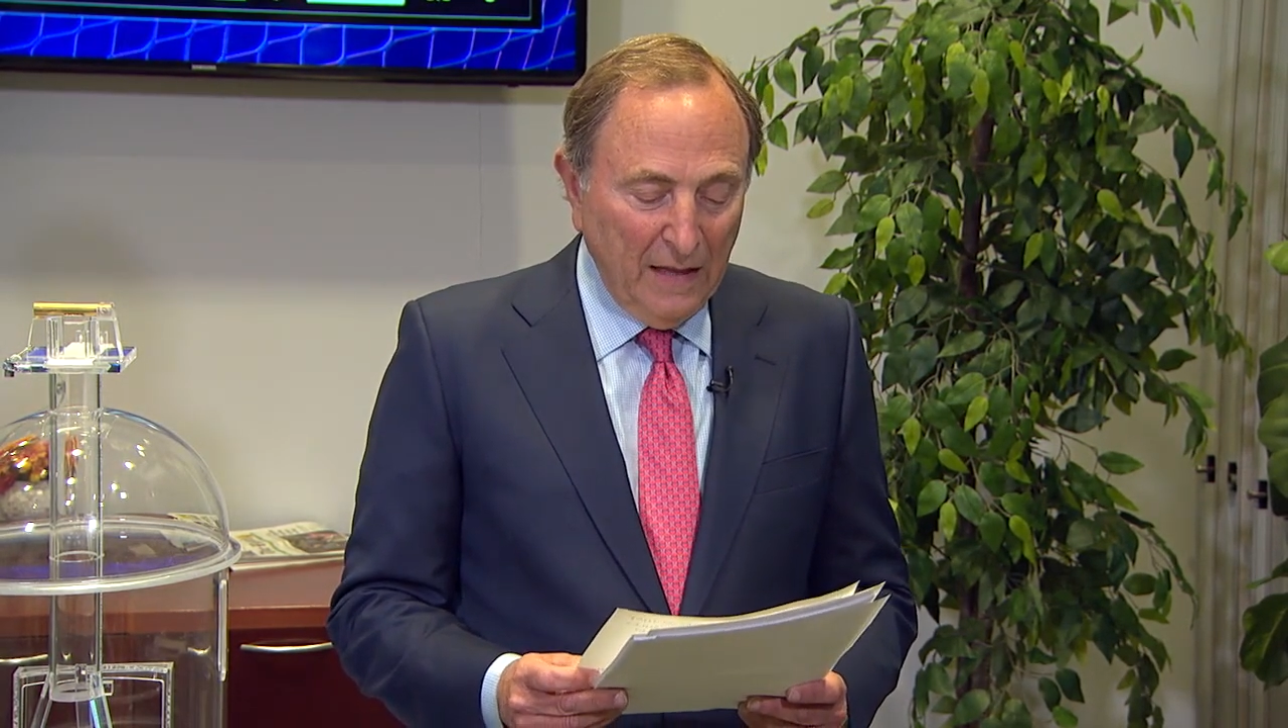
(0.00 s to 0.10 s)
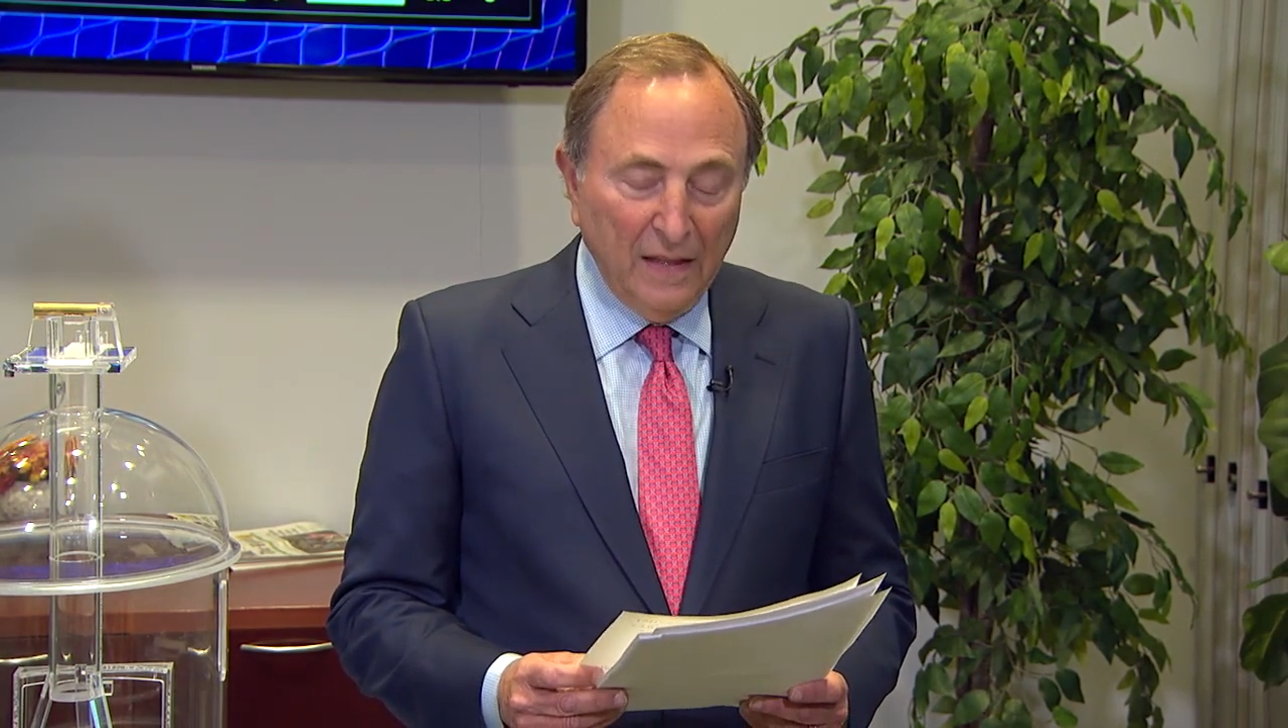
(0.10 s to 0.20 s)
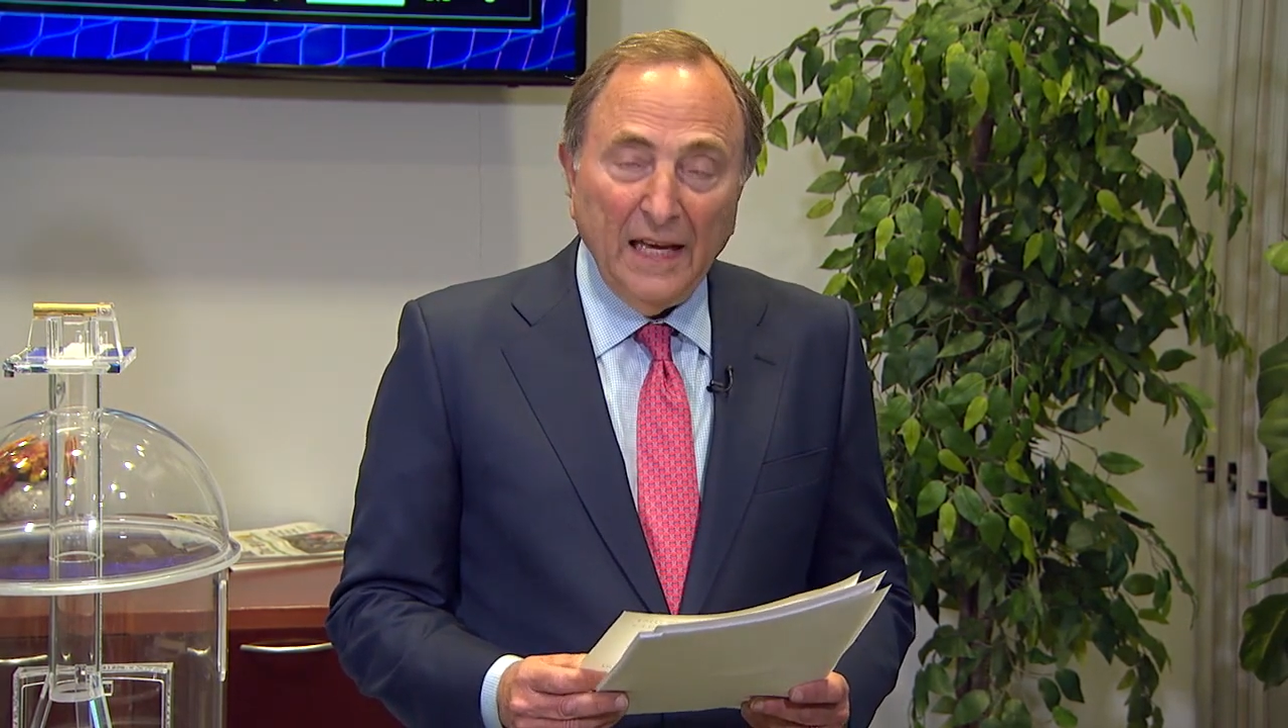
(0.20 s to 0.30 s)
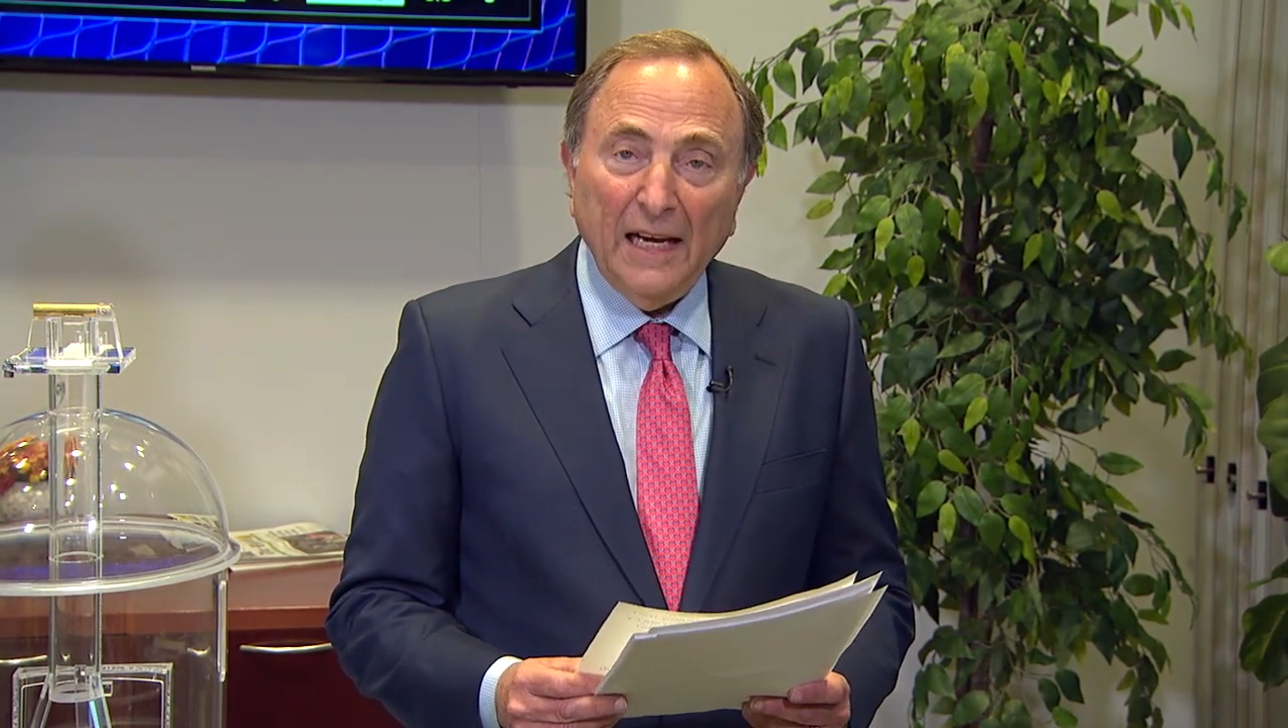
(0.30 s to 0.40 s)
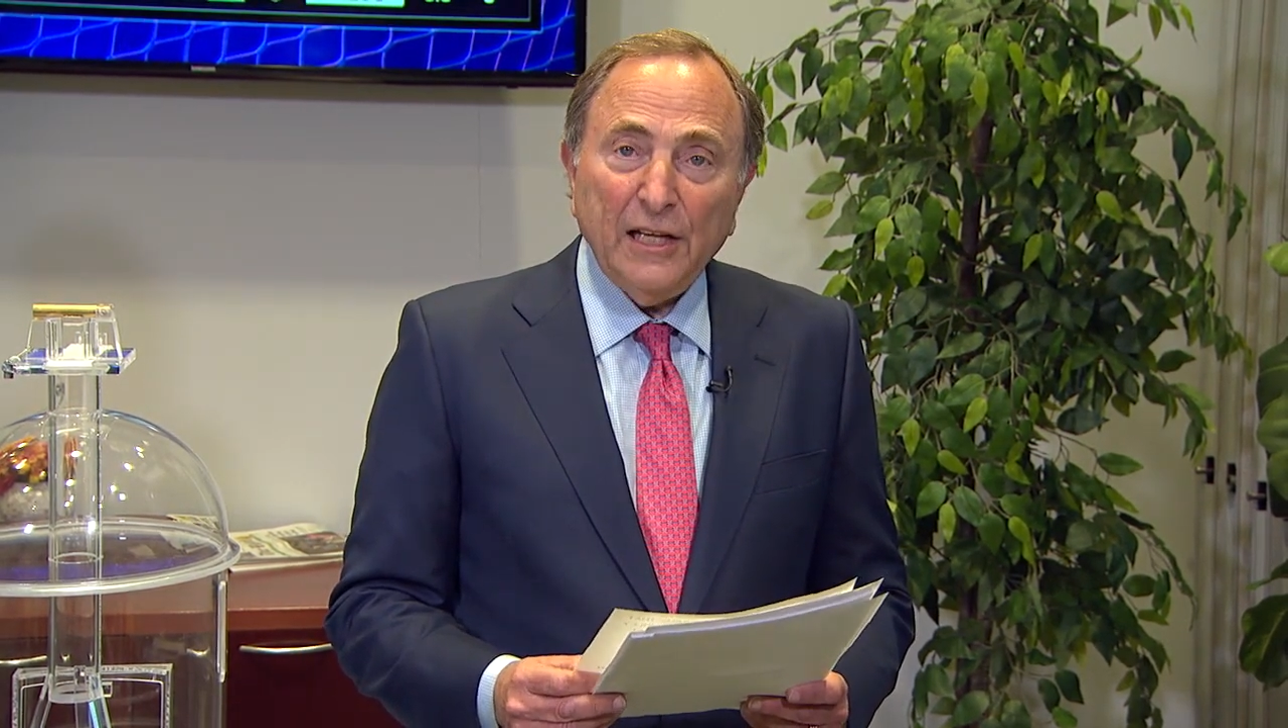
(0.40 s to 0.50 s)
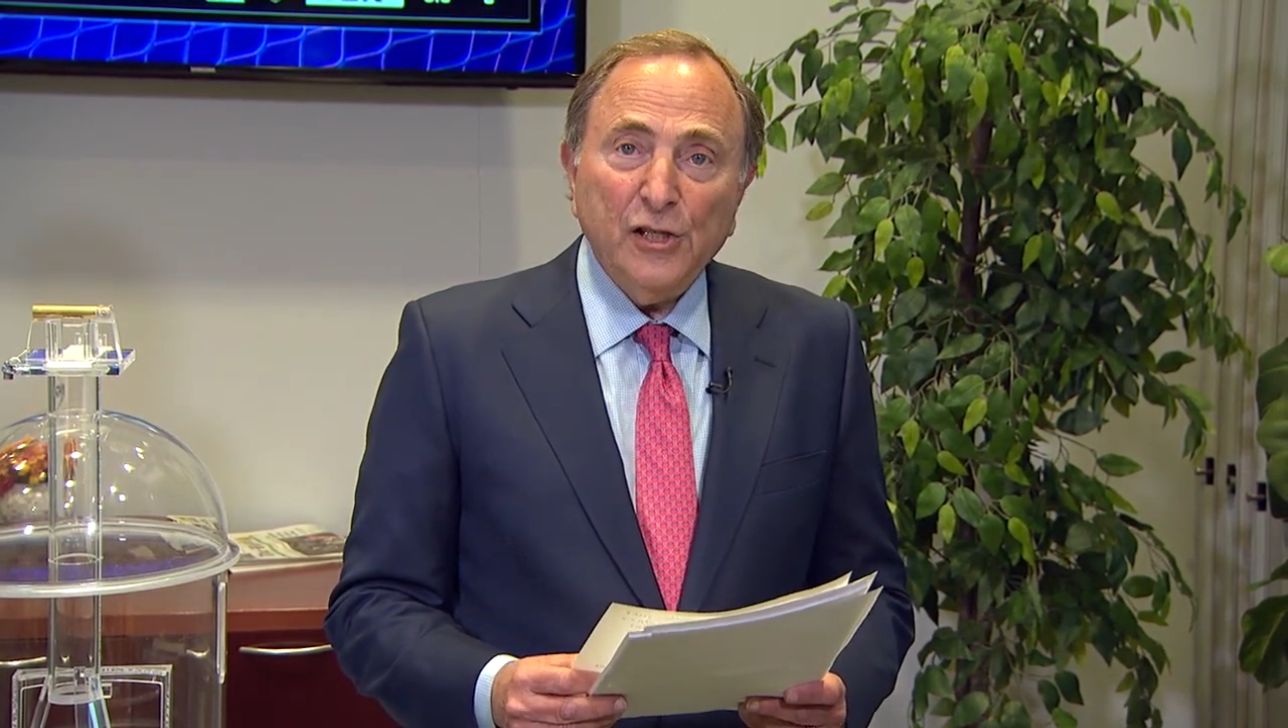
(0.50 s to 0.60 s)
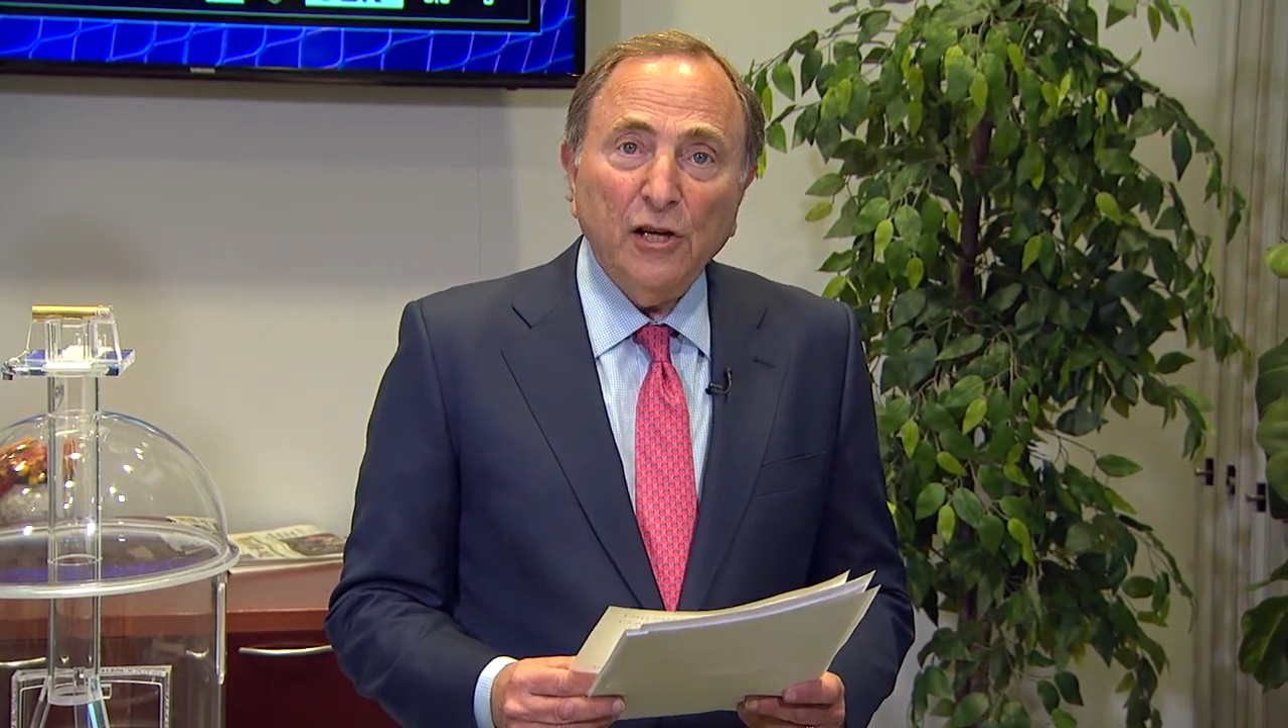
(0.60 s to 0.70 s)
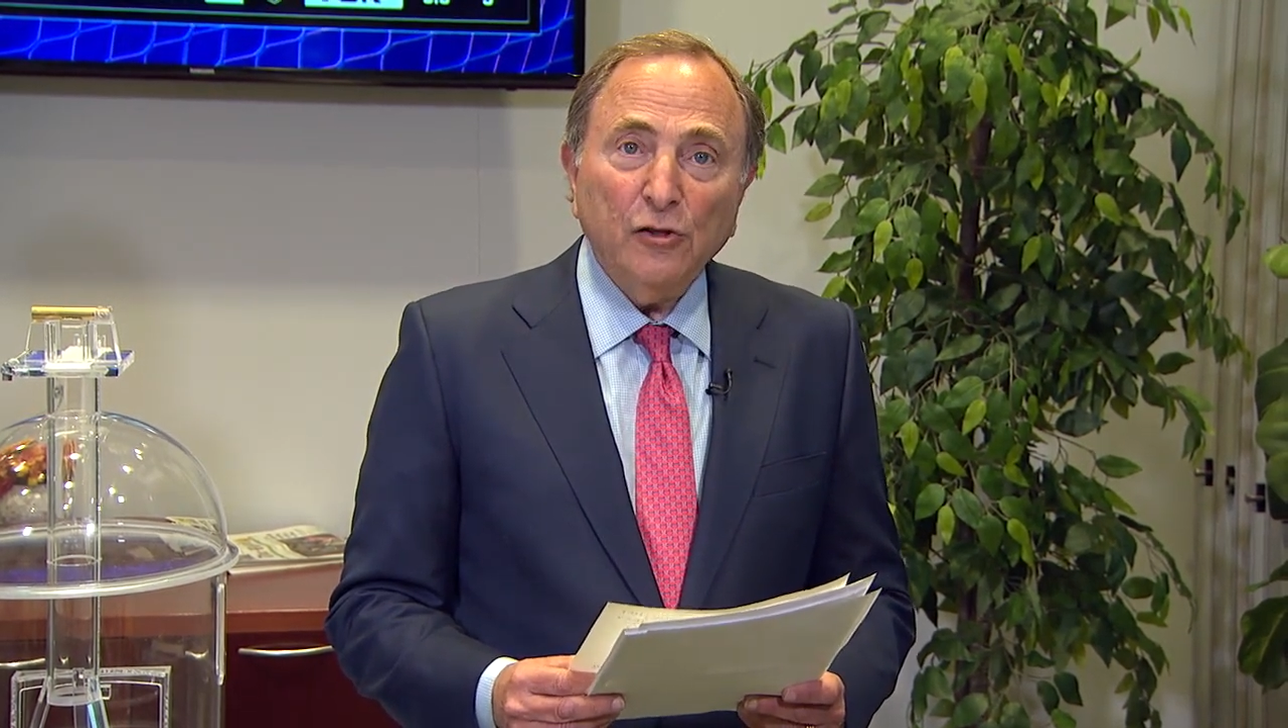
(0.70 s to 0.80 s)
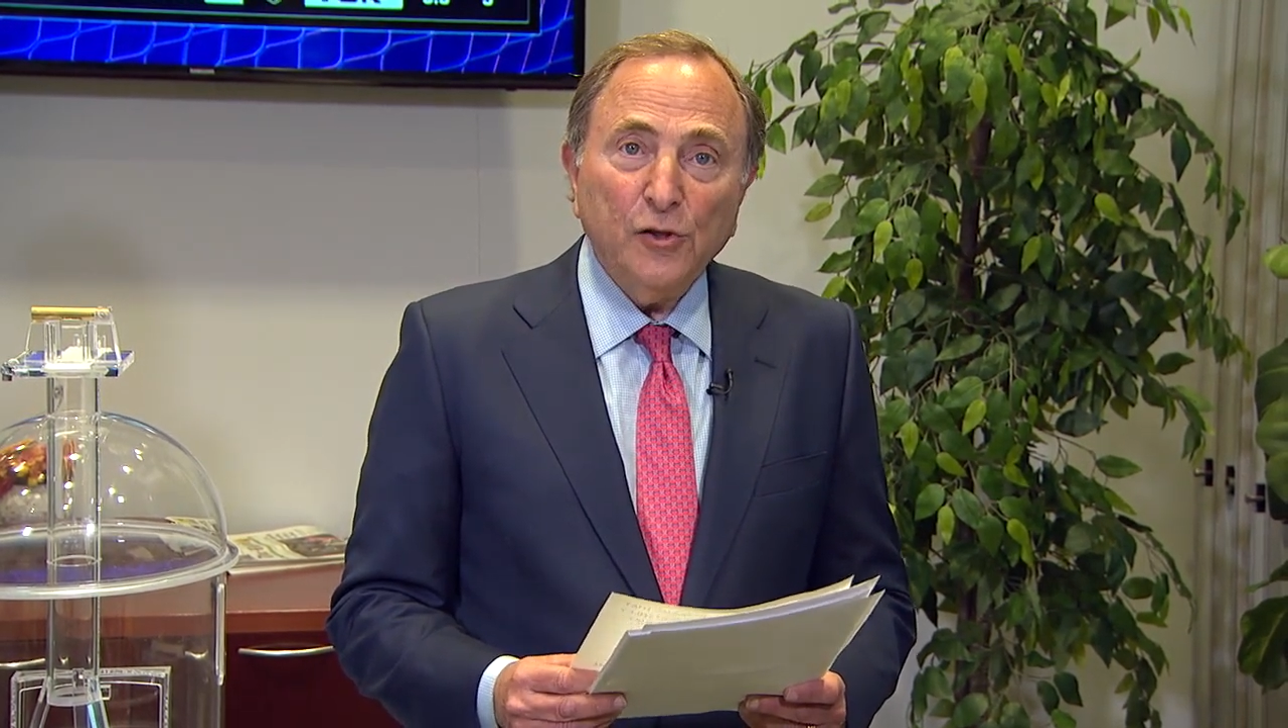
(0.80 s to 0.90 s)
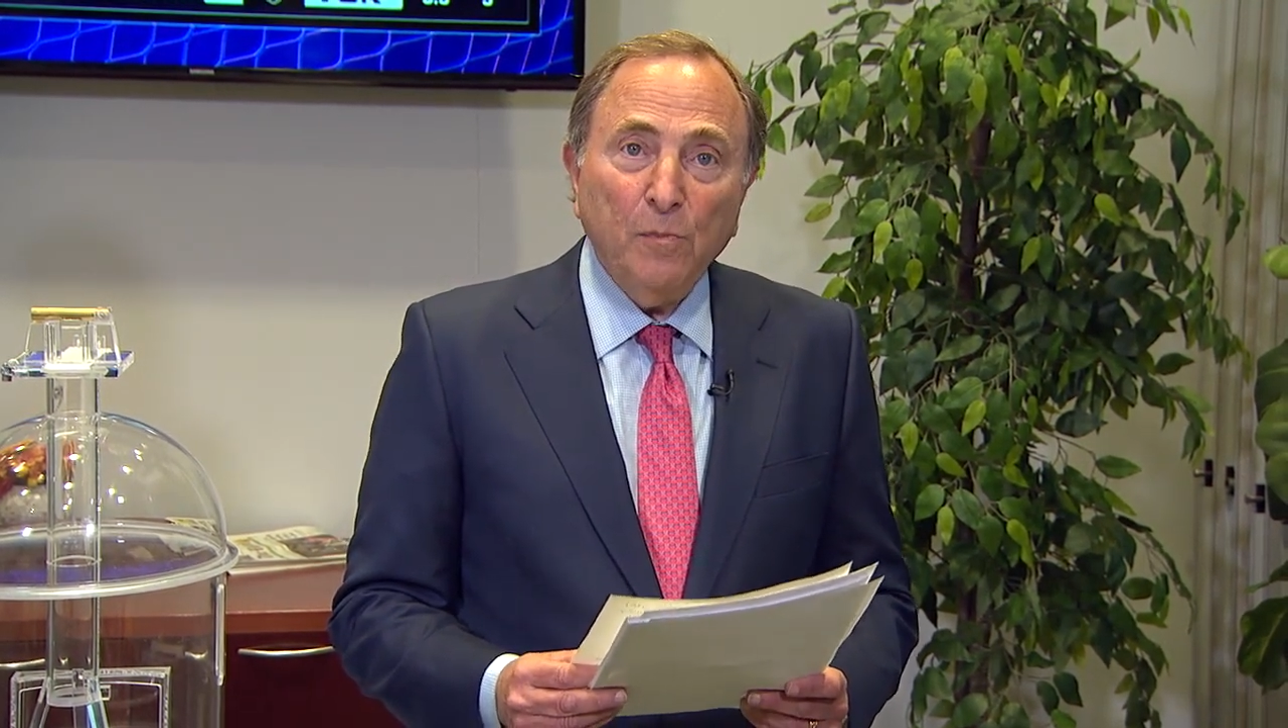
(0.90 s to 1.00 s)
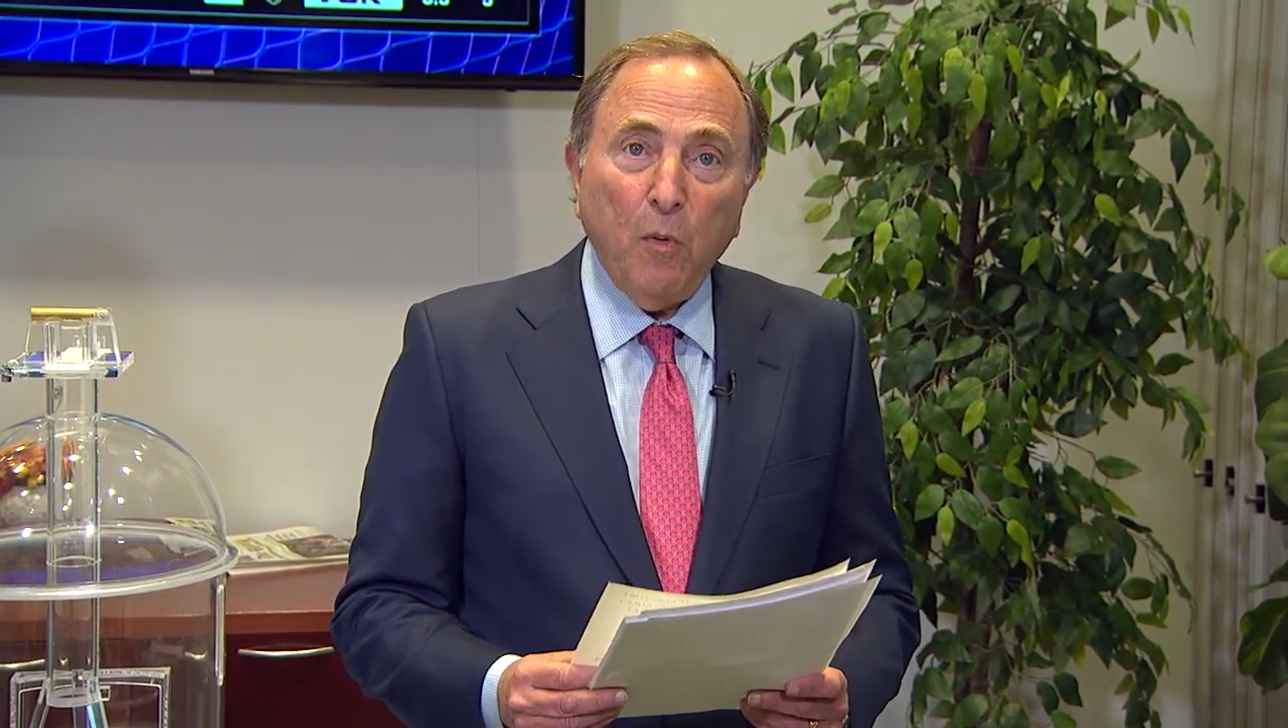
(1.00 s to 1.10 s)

The NHL's